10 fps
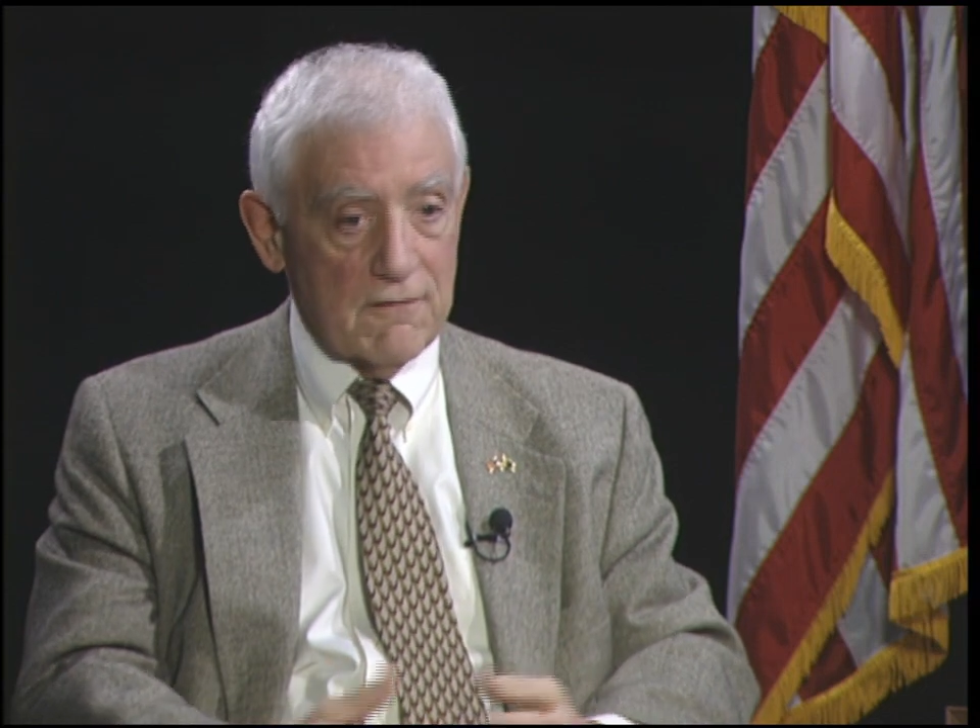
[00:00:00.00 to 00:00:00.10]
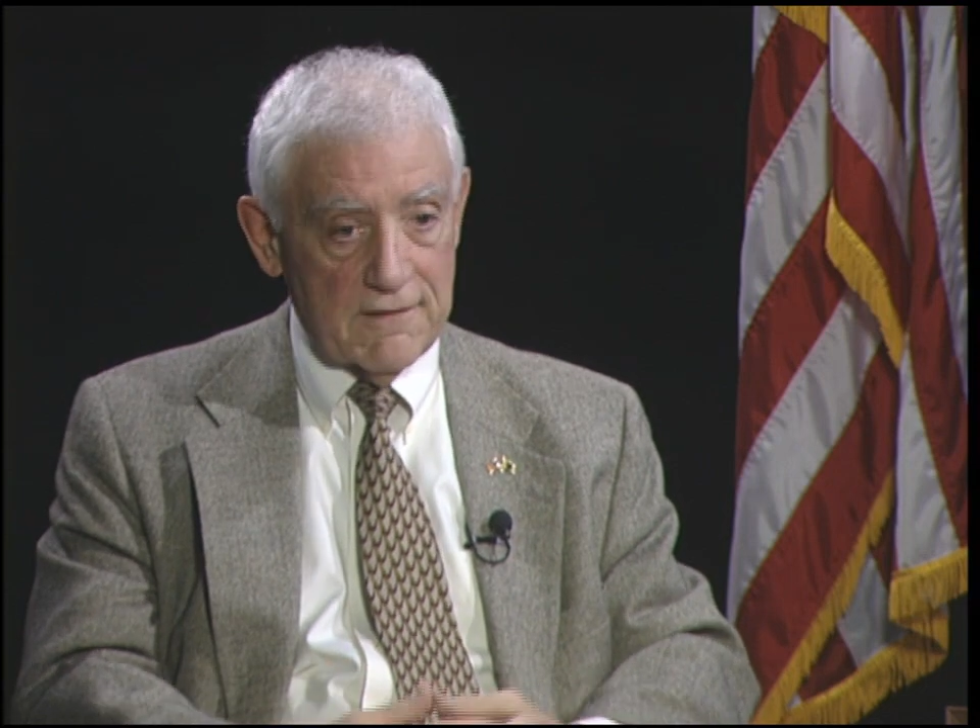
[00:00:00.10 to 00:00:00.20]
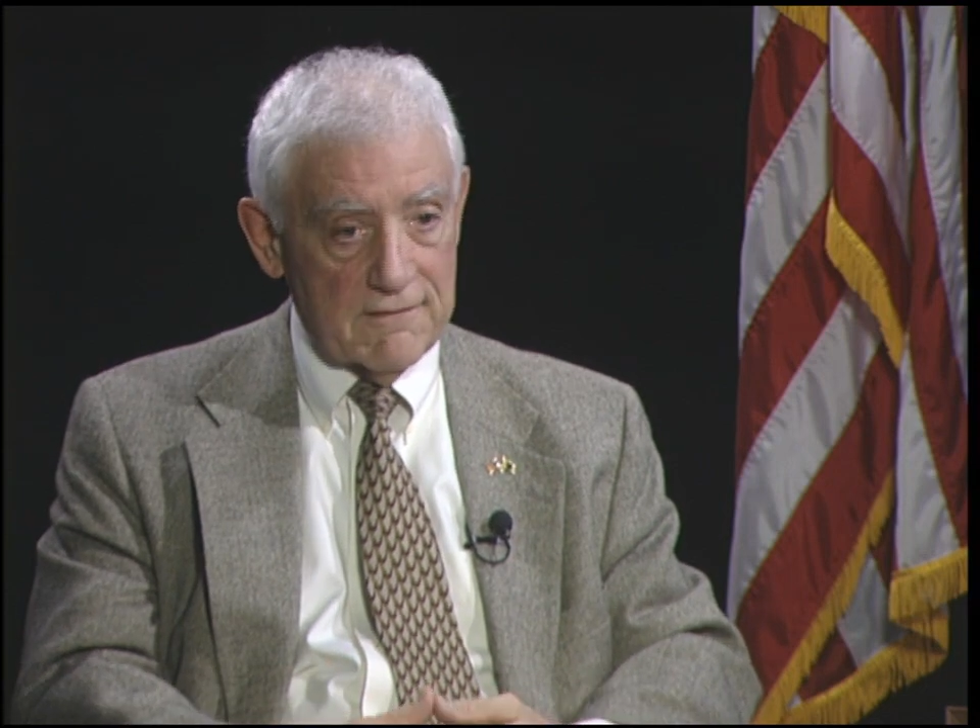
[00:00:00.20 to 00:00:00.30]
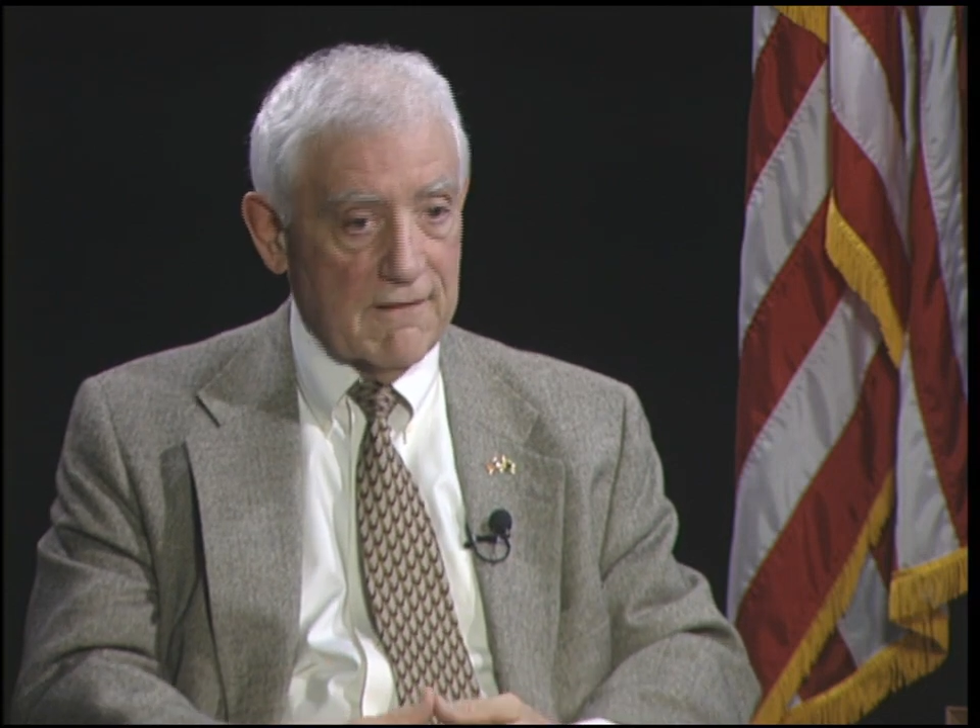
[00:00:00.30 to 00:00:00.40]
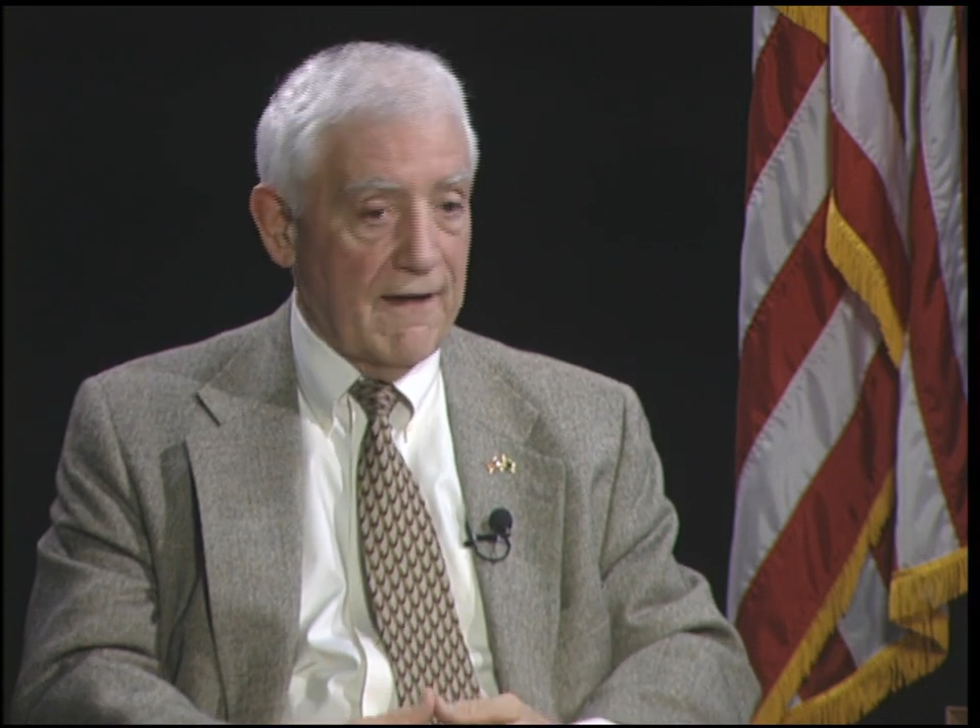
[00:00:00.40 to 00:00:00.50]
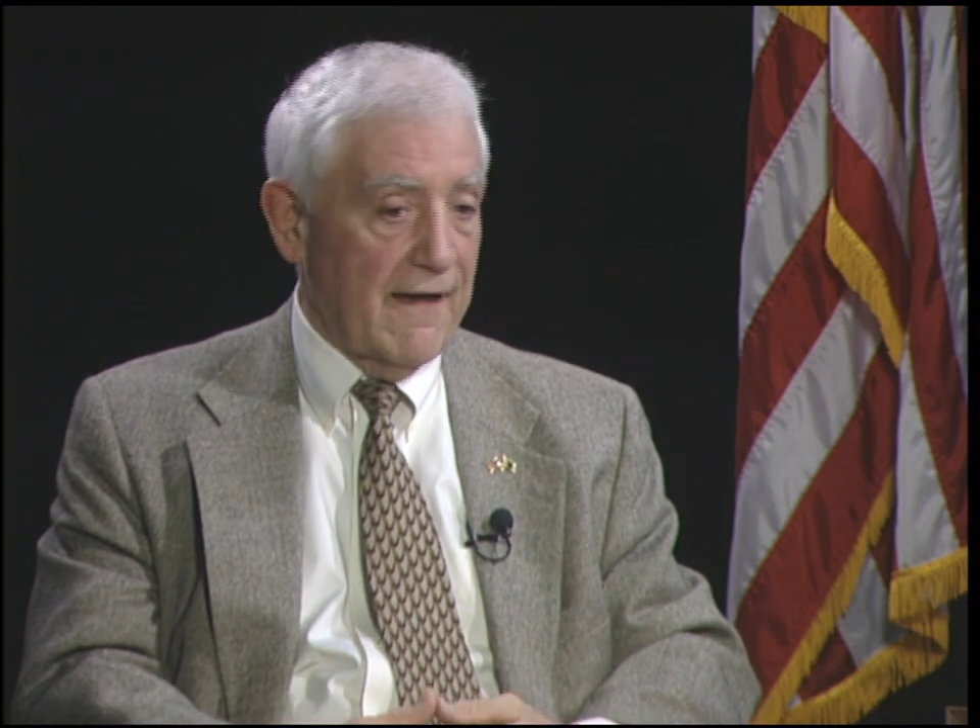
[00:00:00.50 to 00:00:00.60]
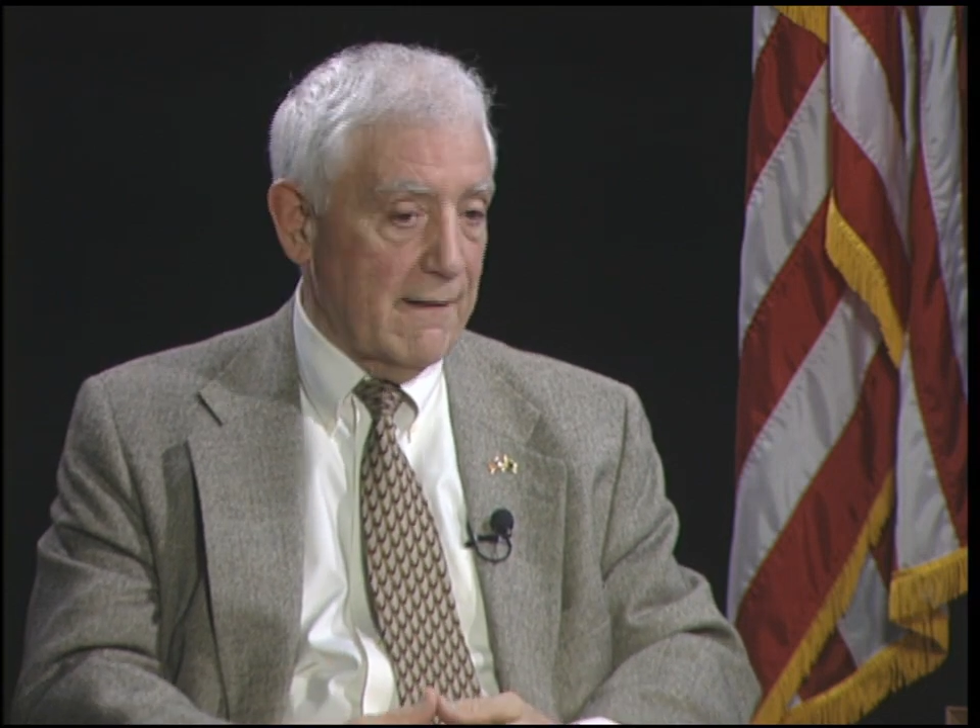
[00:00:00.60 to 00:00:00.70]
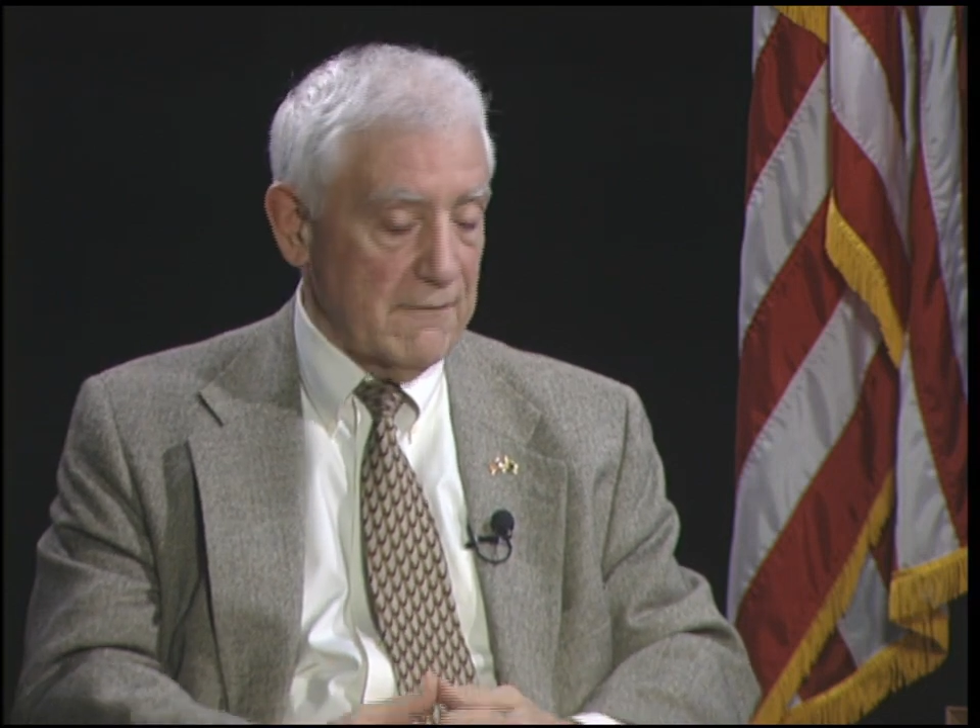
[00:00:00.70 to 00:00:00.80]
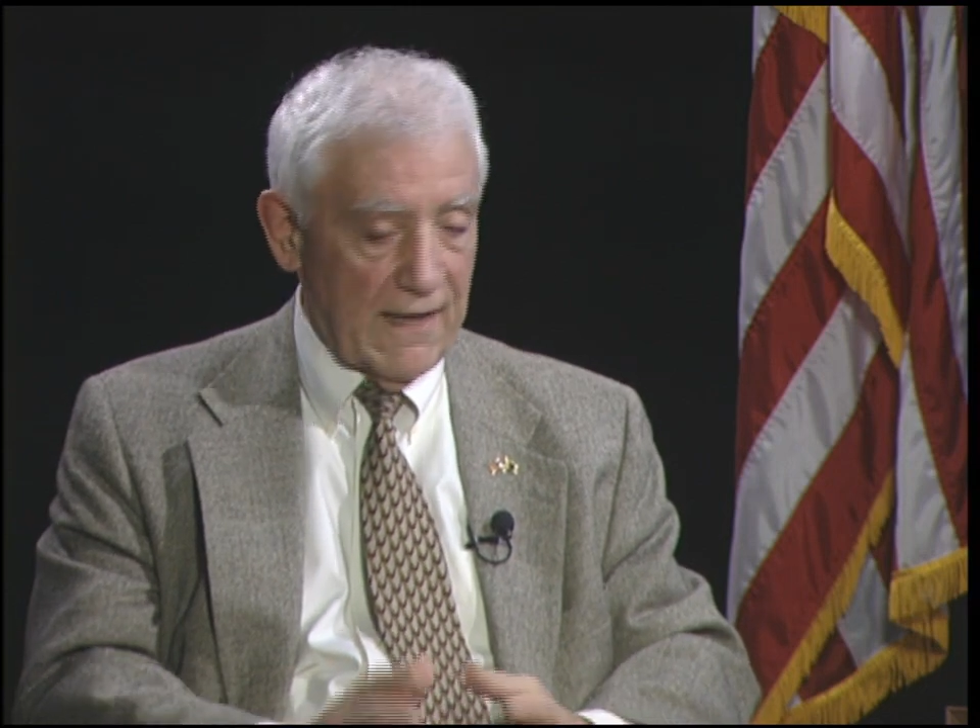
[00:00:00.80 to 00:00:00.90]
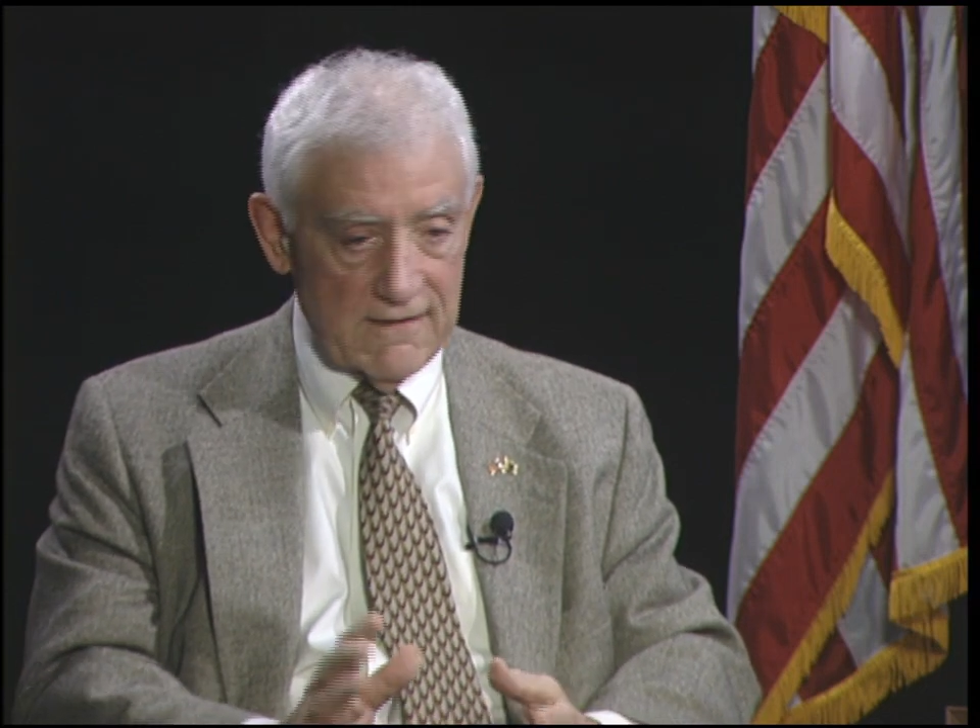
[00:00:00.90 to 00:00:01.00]
And he said,
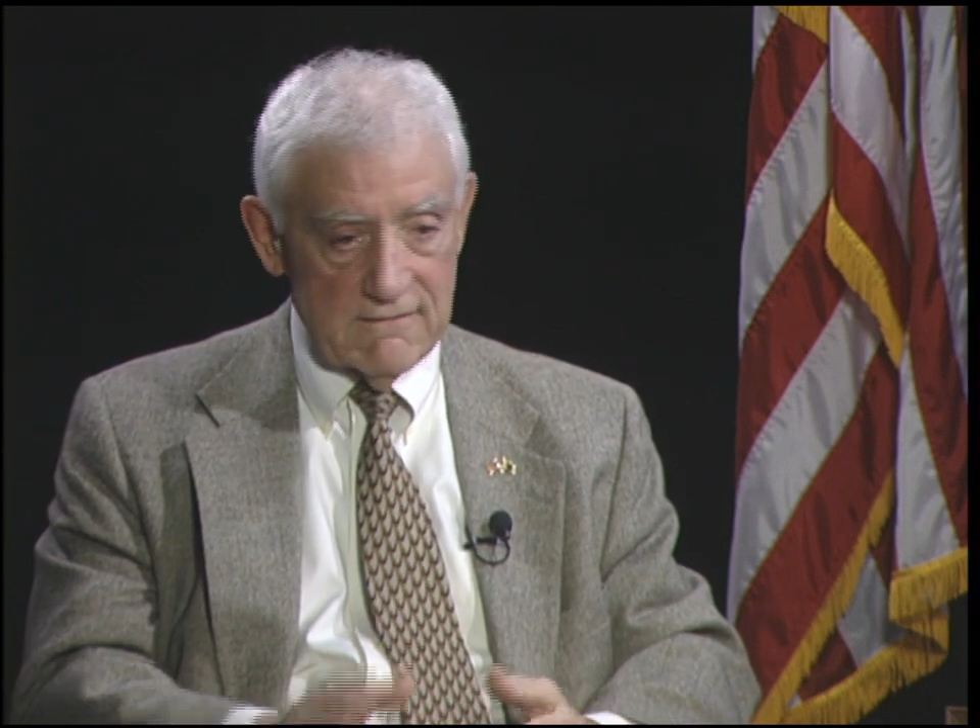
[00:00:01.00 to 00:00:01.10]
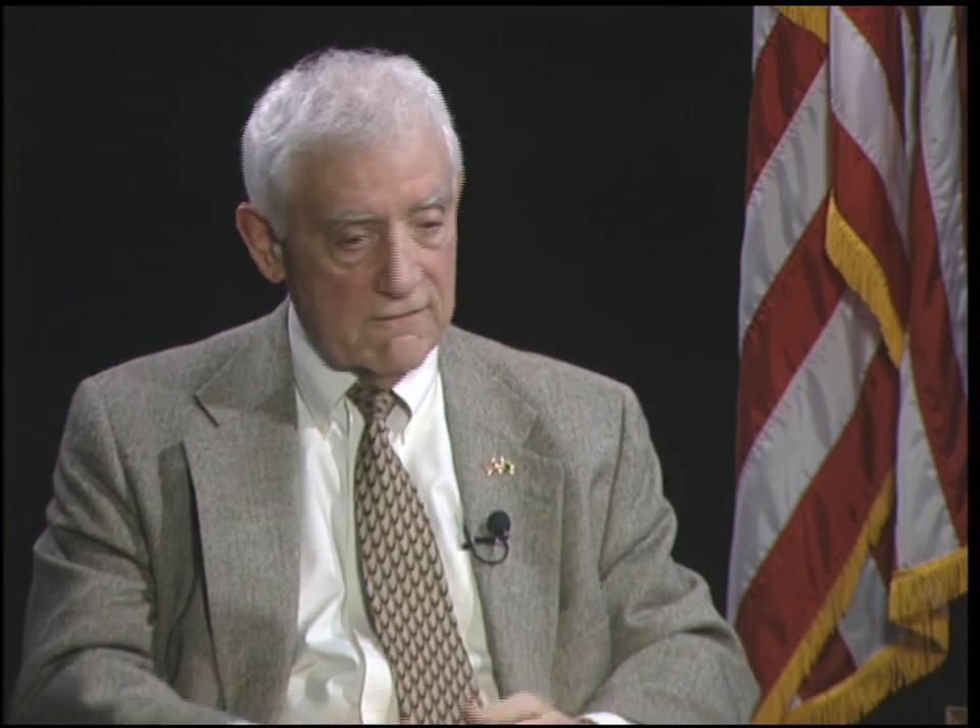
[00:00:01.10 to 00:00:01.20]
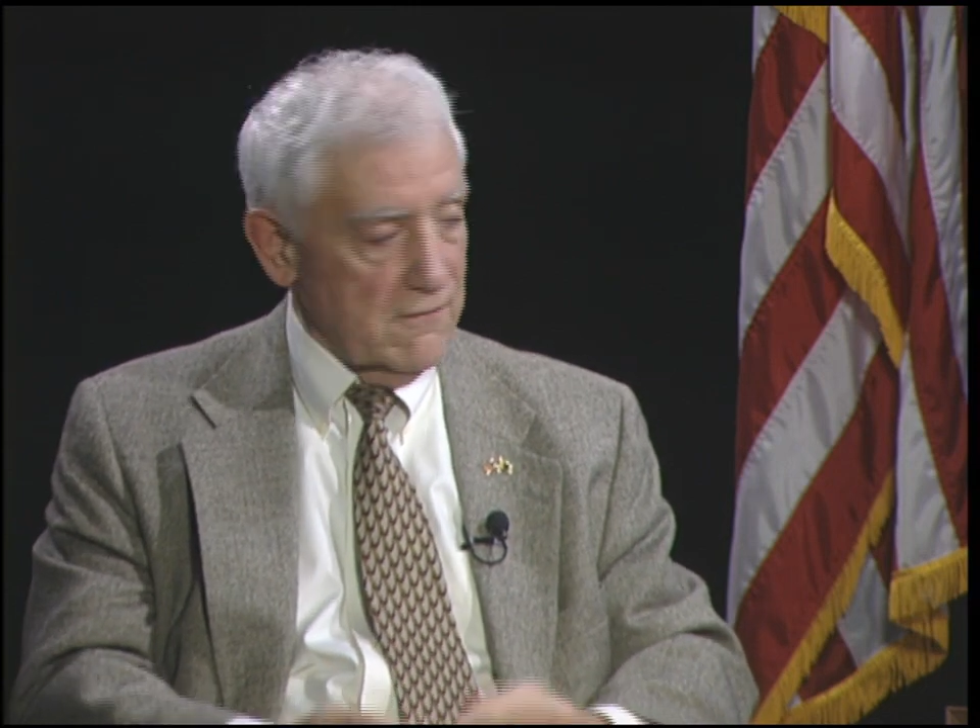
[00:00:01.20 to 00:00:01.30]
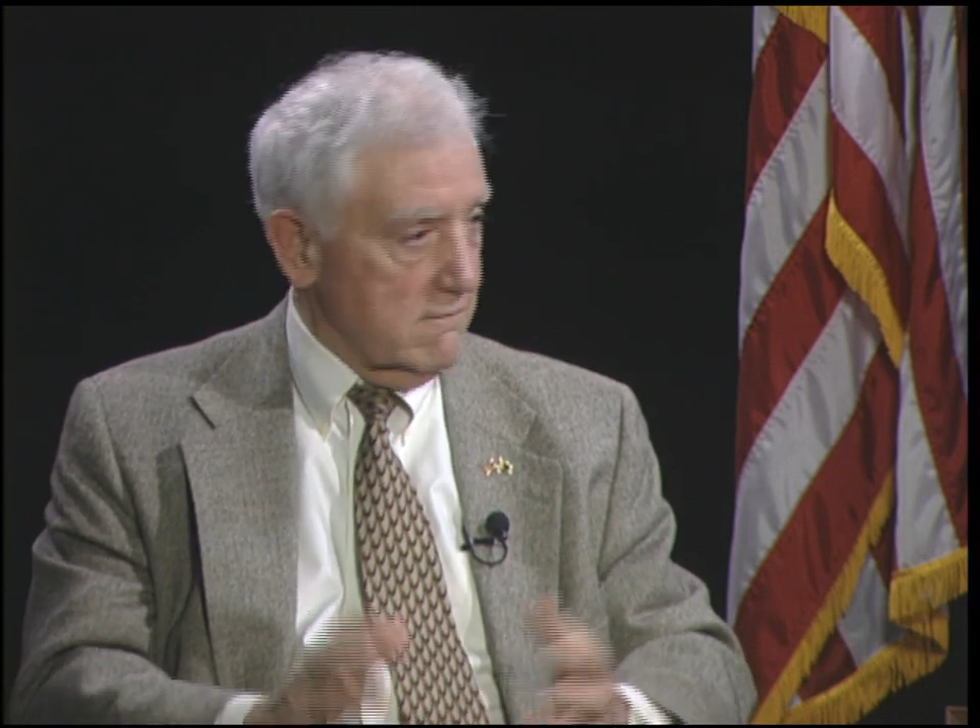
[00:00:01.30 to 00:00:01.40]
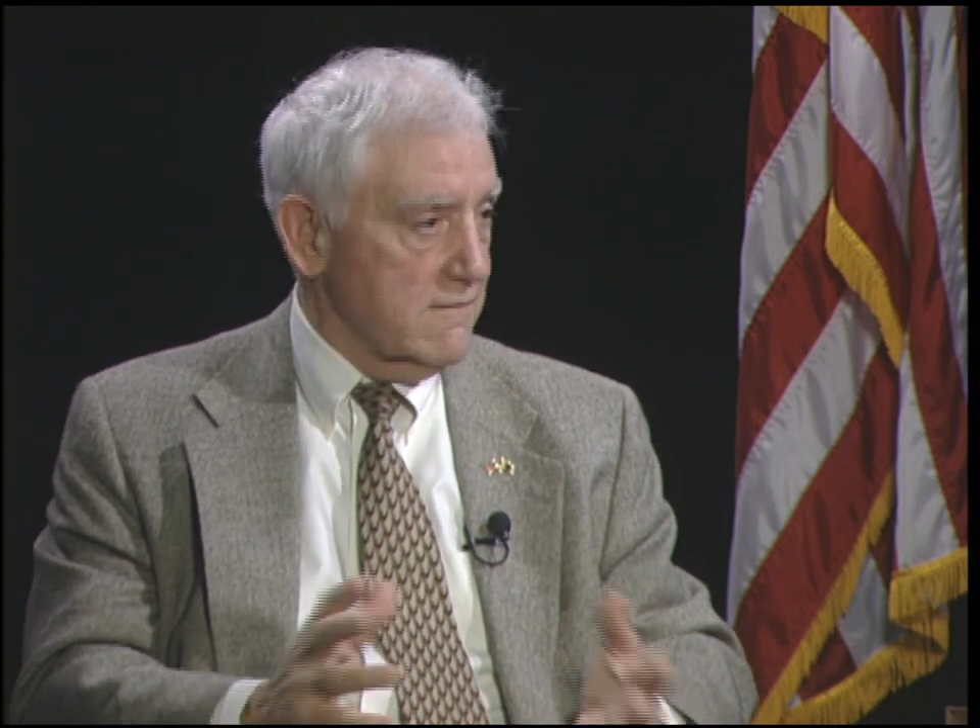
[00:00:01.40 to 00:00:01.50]
"Nah, I can." You know.